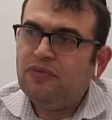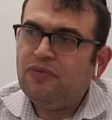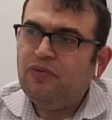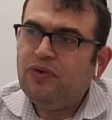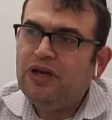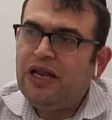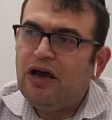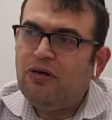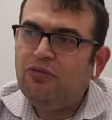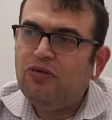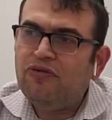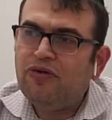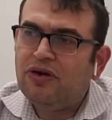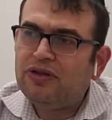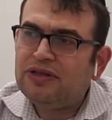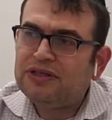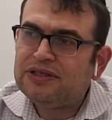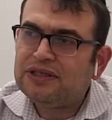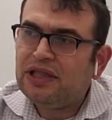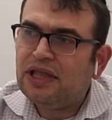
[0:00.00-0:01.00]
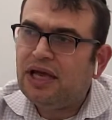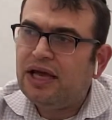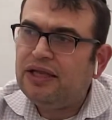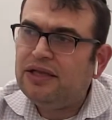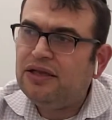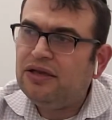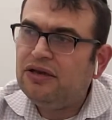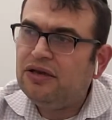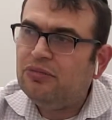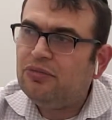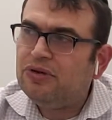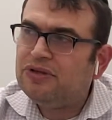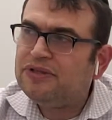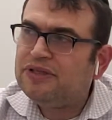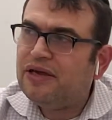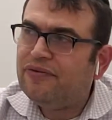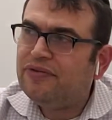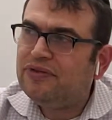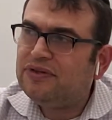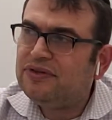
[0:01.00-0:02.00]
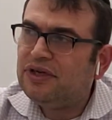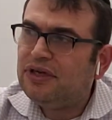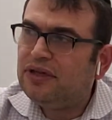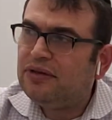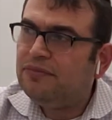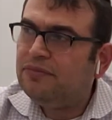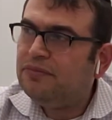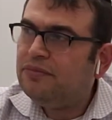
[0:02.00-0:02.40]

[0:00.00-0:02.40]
We now move on to slide number 17.